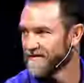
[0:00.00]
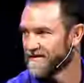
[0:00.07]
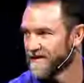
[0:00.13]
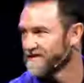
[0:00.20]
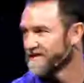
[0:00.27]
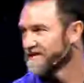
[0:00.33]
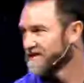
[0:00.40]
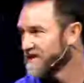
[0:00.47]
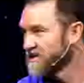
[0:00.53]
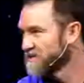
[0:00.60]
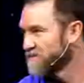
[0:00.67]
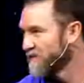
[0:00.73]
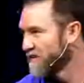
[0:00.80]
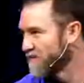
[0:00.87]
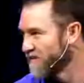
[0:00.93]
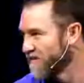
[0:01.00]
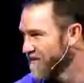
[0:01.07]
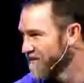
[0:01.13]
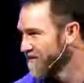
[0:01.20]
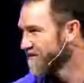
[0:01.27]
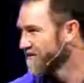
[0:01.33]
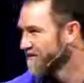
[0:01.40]
doesn't teach people
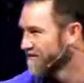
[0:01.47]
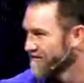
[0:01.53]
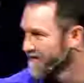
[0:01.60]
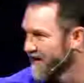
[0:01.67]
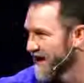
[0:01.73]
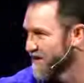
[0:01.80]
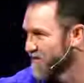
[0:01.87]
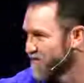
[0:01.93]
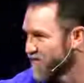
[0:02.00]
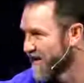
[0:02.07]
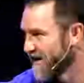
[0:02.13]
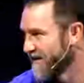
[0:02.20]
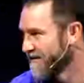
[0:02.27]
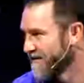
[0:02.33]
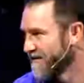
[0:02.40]
how to pray.